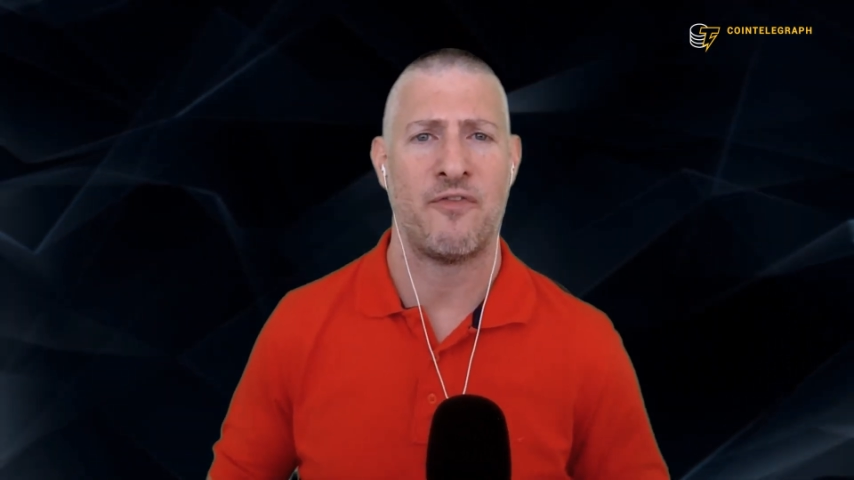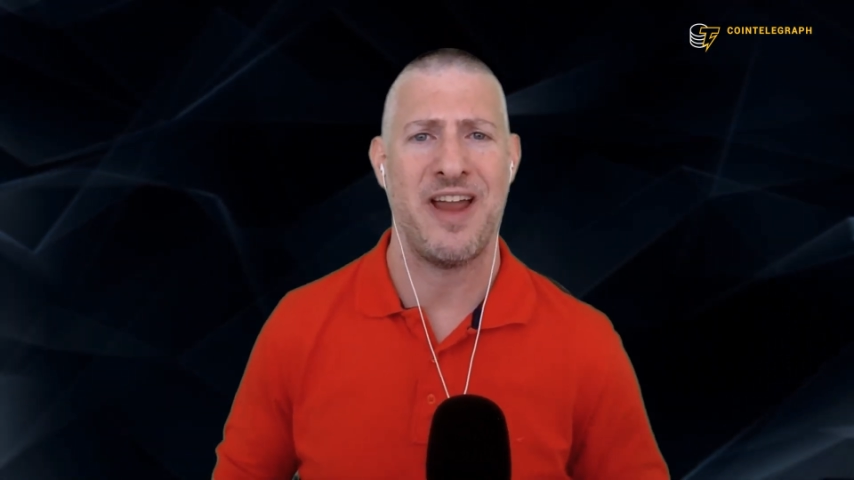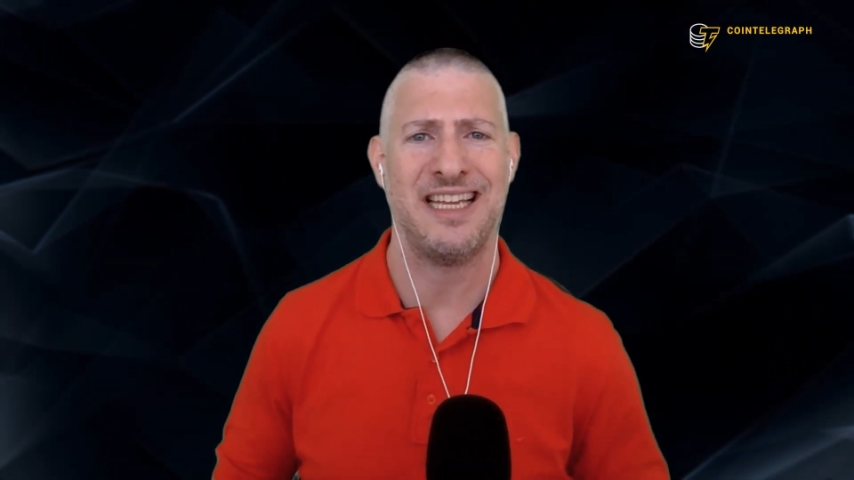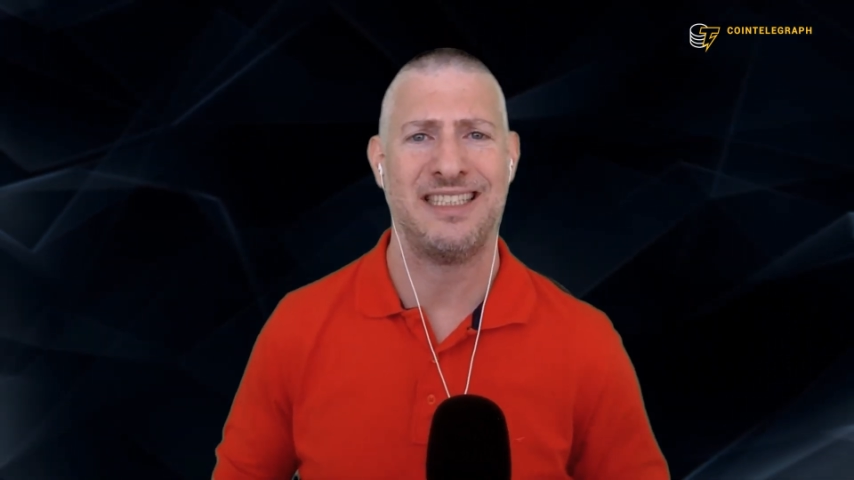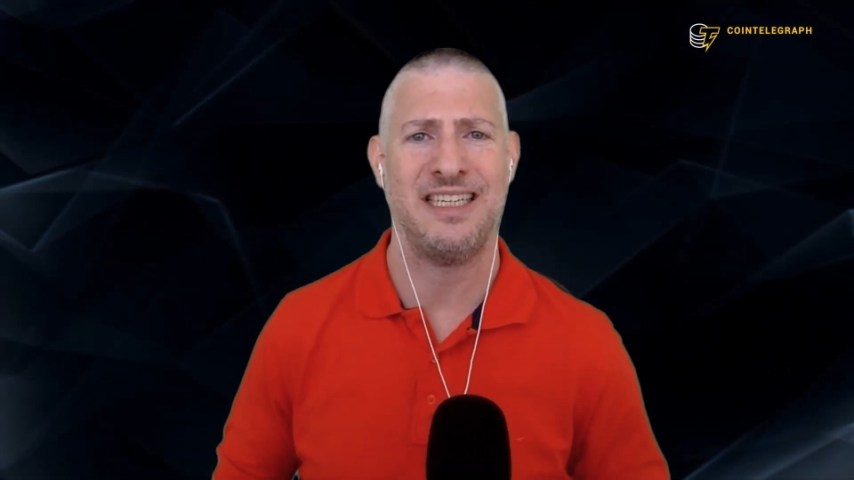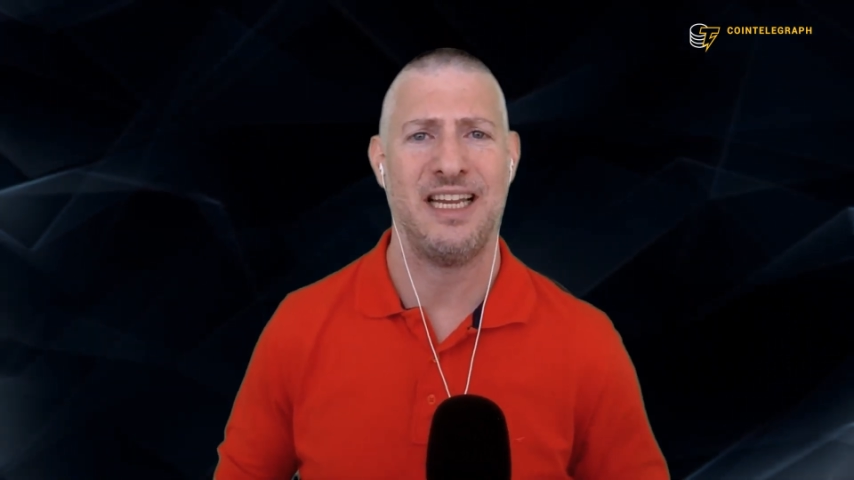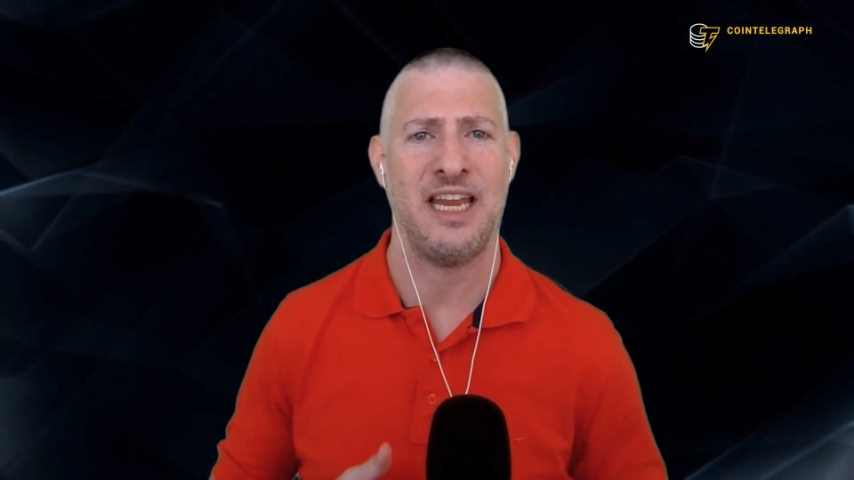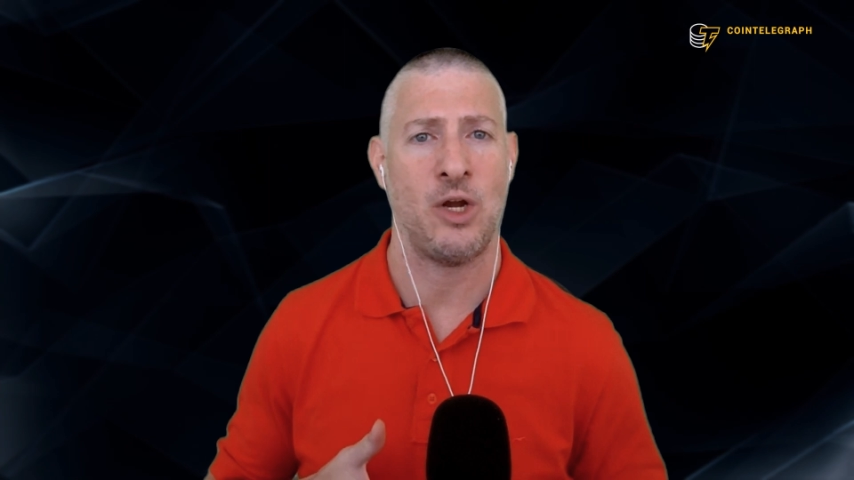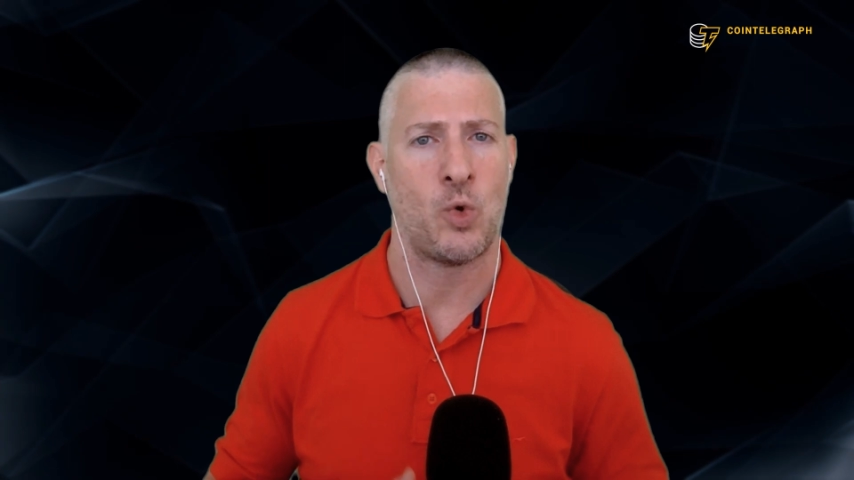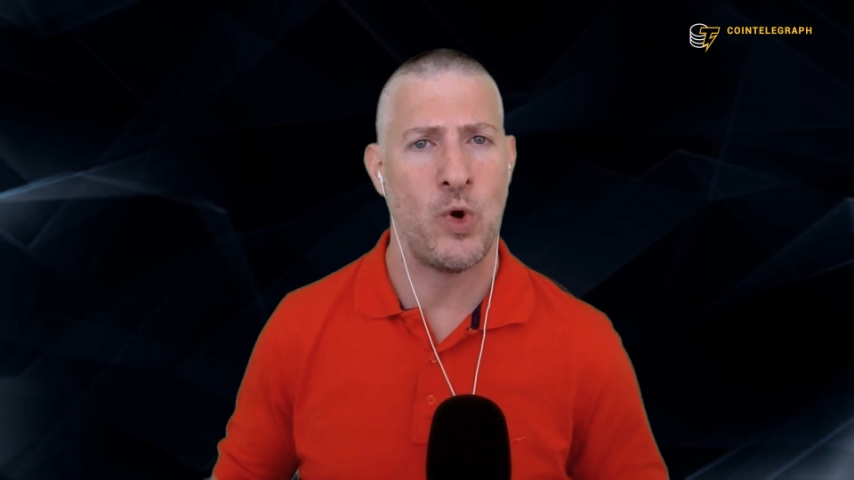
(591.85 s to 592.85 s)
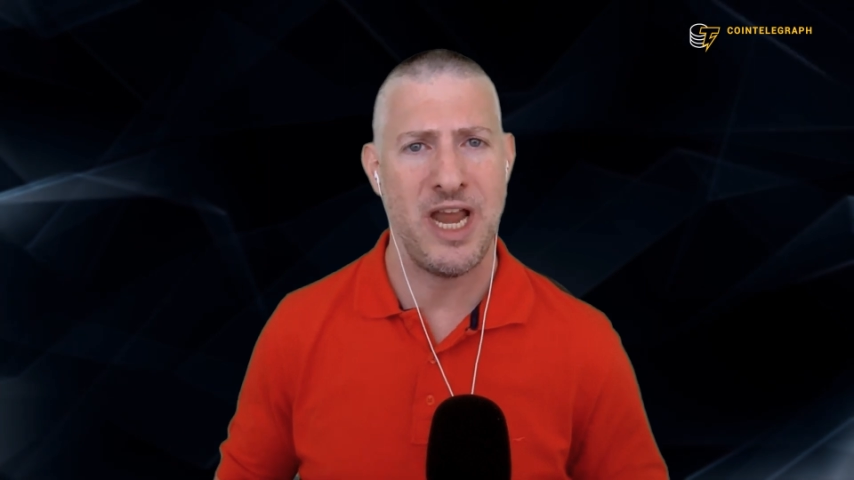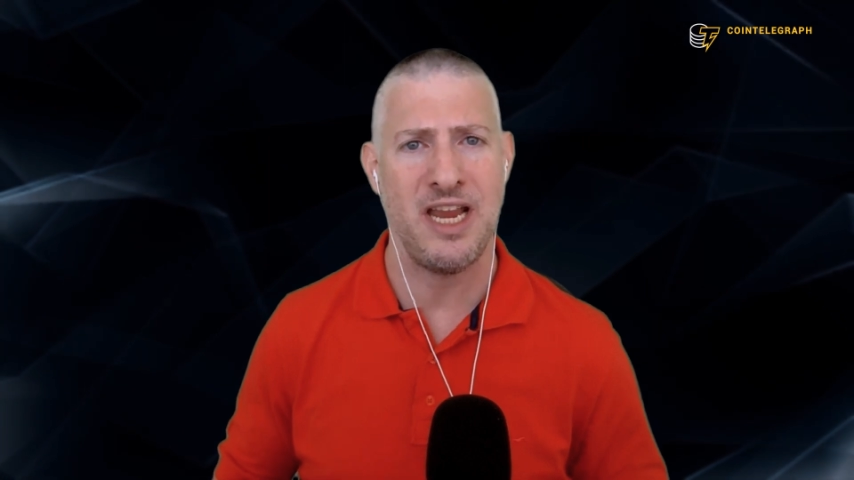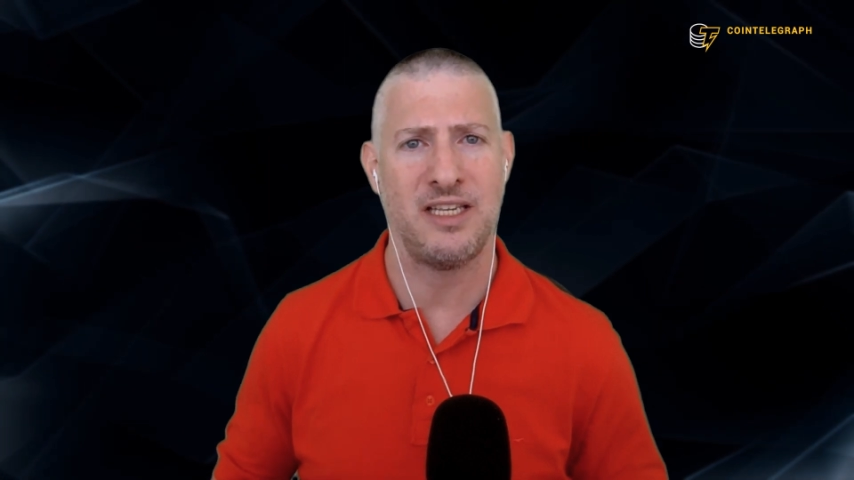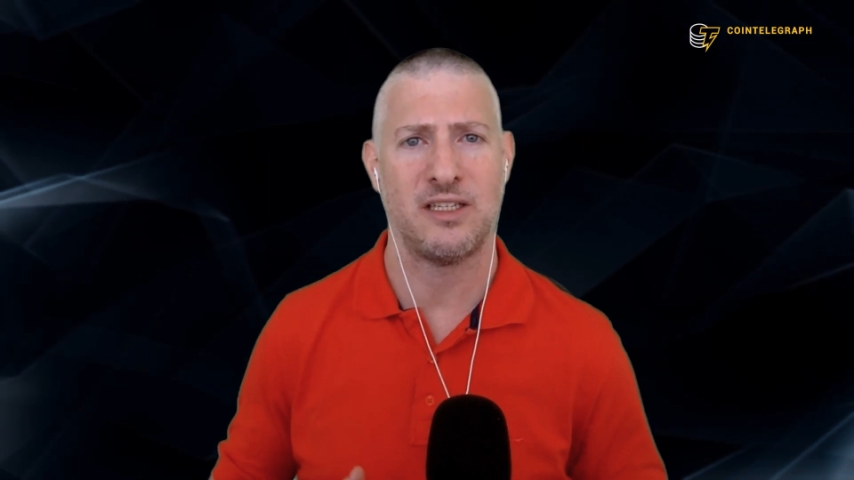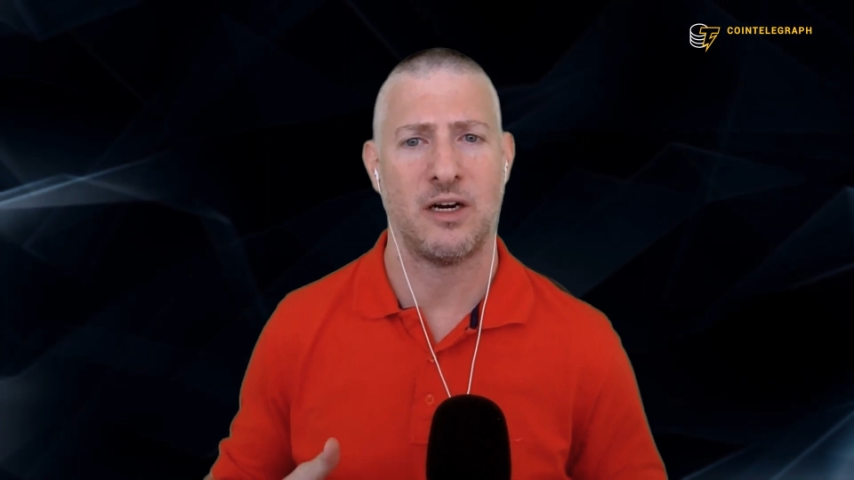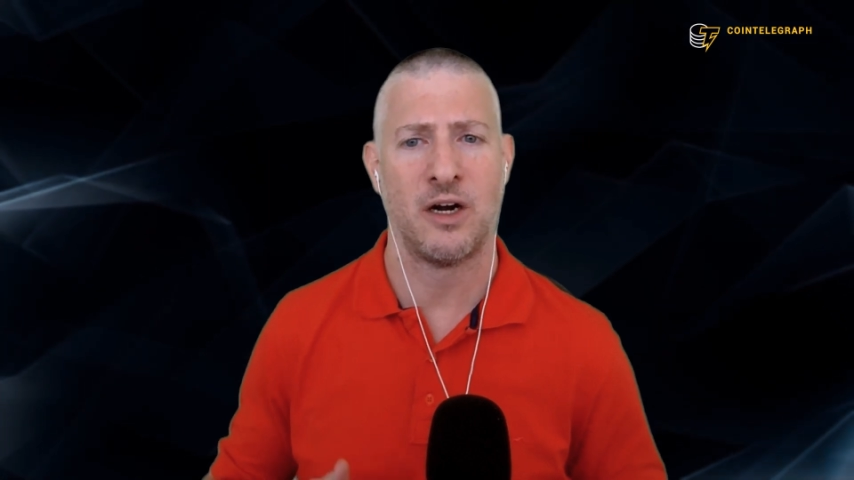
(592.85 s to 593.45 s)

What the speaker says: facing increased